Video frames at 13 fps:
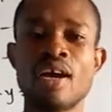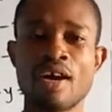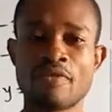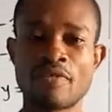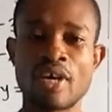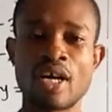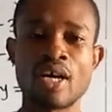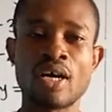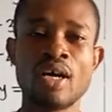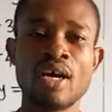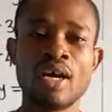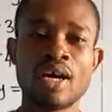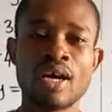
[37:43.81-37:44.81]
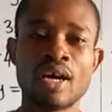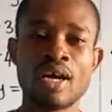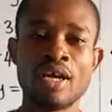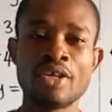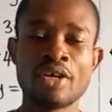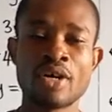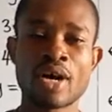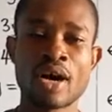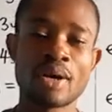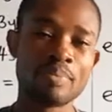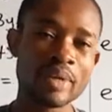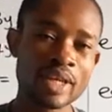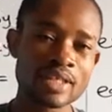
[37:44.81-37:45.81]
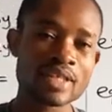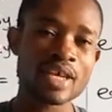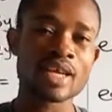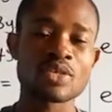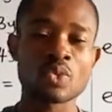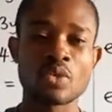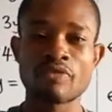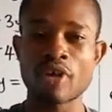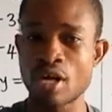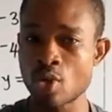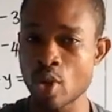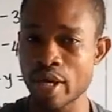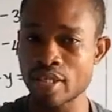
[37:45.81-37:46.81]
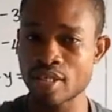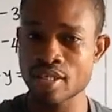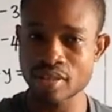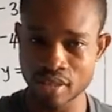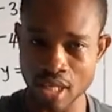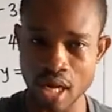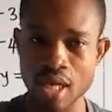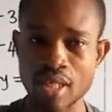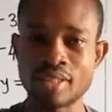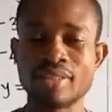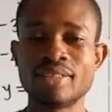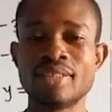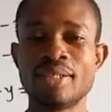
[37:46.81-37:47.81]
of our ability as we've always done.